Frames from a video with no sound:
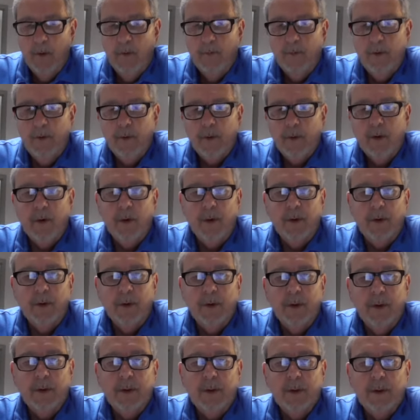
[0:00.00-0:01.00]
Further in
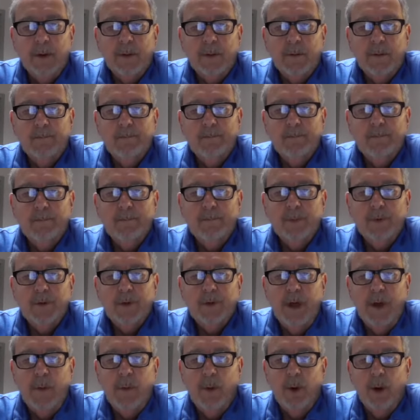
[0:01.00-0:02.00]
the
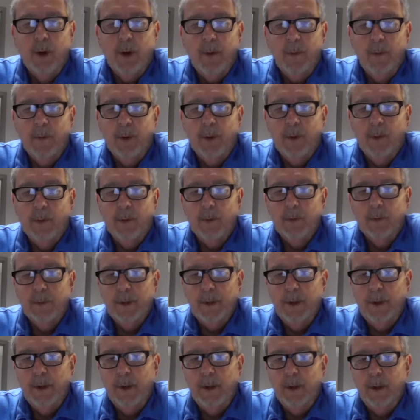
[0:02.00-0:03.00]
statewide realm,
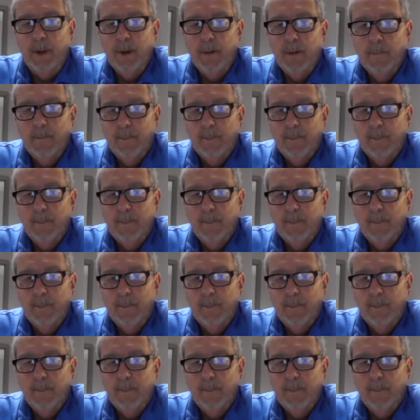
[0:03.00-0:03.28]
the